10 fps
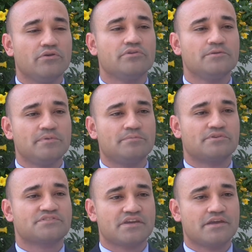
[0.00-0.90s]
We don't need
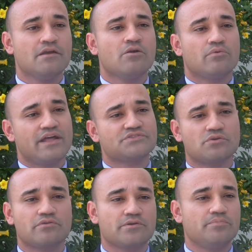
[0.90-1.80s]
people to say, well,
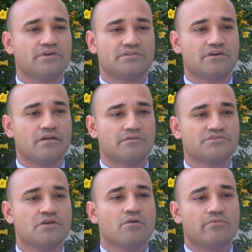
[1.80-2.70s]
that's only $1 billion.
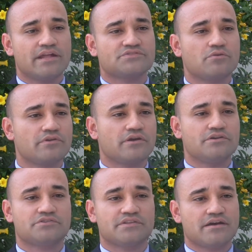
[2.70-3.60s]
Well, that's only
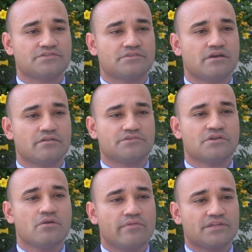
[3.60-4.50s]
$100,000.
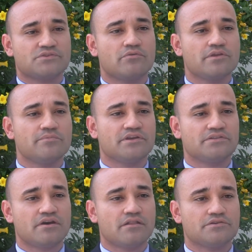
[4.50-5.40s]
Well, that's only $1
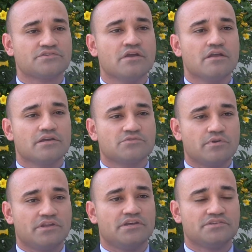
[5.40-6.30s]
million.
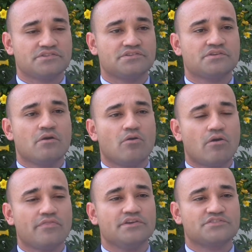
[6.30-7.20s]
Because what it is
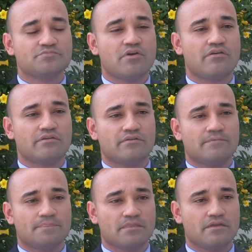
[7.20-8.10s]
all these small
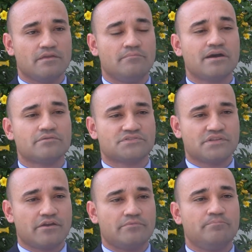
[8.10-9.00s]

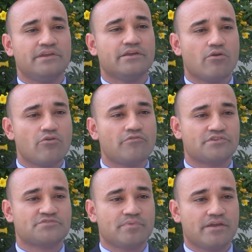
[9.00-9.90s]
amounts that are being
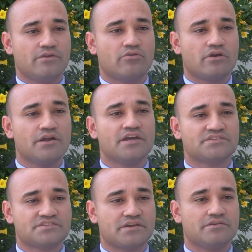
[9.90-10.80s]
overspent or
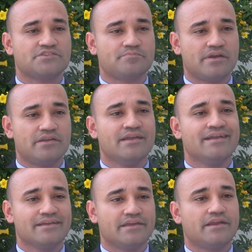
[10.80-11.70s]
unnecessarily spent
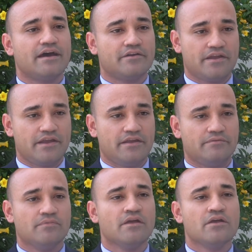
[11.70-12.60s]
get out of
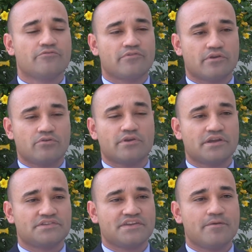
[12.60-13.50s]
hand. For a
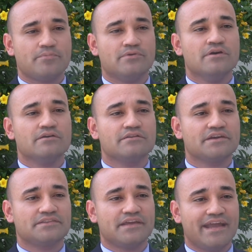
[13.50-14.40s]
quick example,
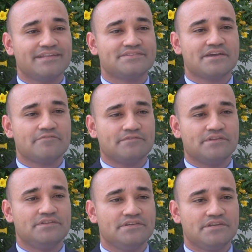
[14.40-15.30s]
look at the ATF
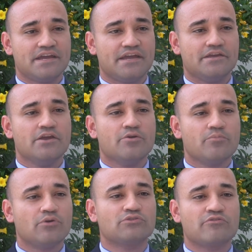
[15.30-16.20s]
and the
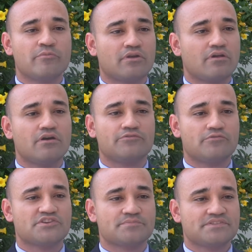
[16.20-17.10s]
DEA. Both of them are law
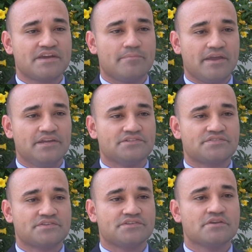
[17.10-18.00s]
enforcement type
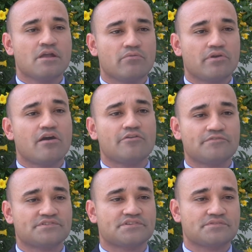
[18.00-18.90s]
agencies with
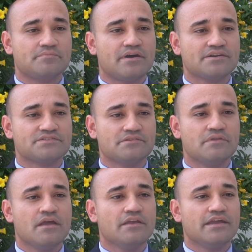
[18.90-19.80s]
offices in
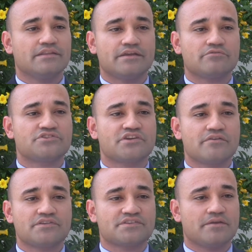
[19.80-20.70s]
Boston, yet they don't
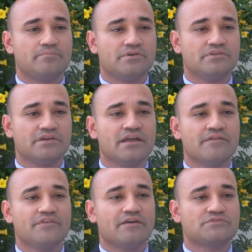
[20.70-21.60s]
share the same building.
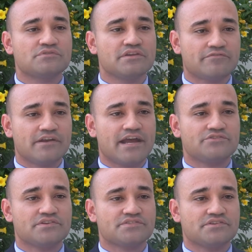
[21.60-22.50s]
They have two different
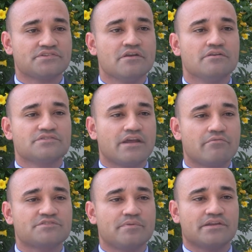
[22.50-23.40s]
addresses. So
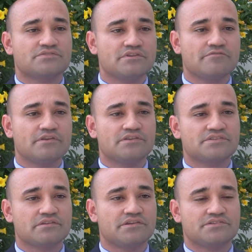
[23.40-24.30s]
now we're spending two different
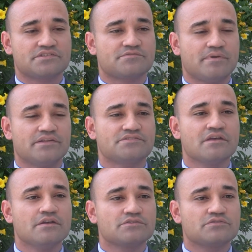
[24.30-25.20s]
utilities expense,